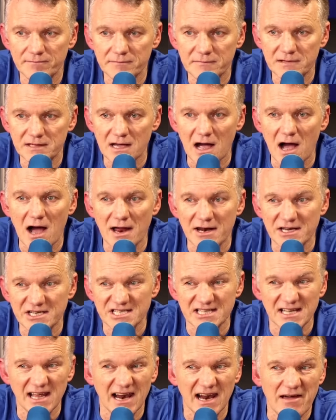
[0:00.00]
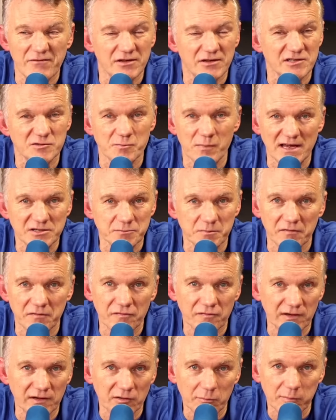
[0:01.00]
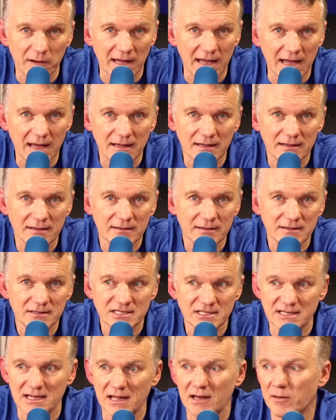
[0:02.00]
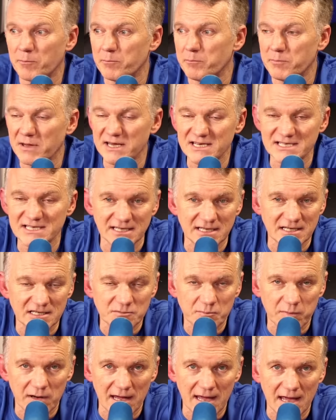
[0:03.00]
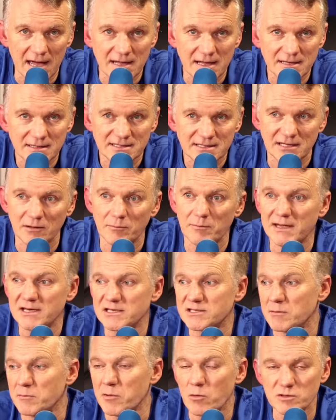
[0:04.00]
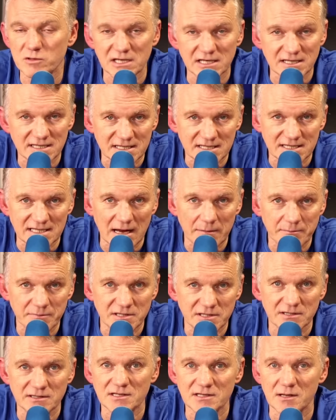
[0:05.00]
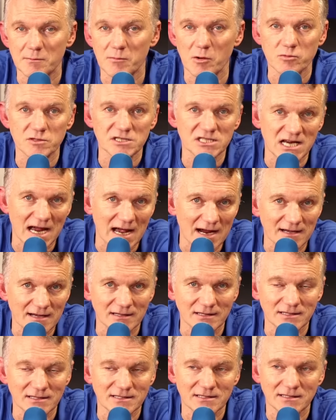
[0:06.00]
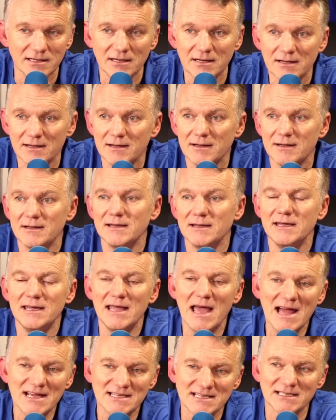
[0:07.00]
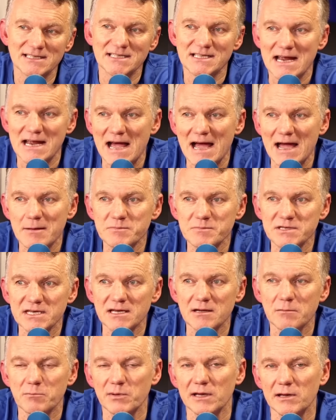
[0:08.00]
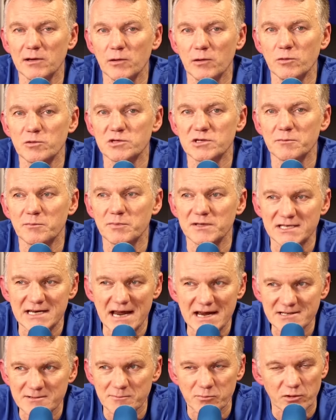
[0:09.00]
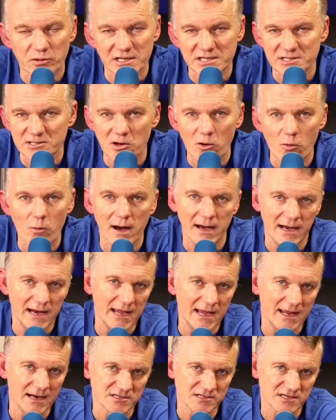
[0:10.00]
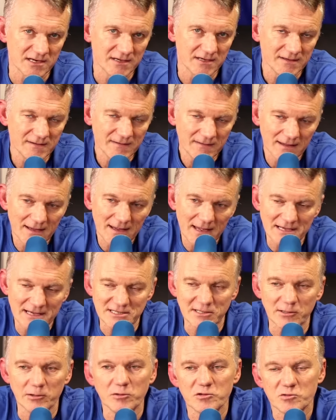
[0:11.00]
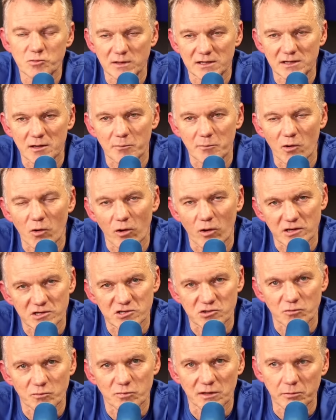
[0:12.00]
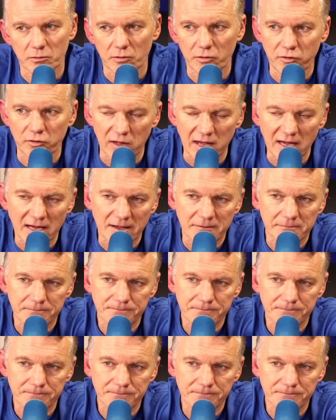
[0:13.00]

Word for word: Garner's still Everton's best midfield player, still the busiest player, still makes the most interceptions, the most tackles. Yes, at times he can be loose in possession, but he's nowhere near as, as loose with the ball as some people think.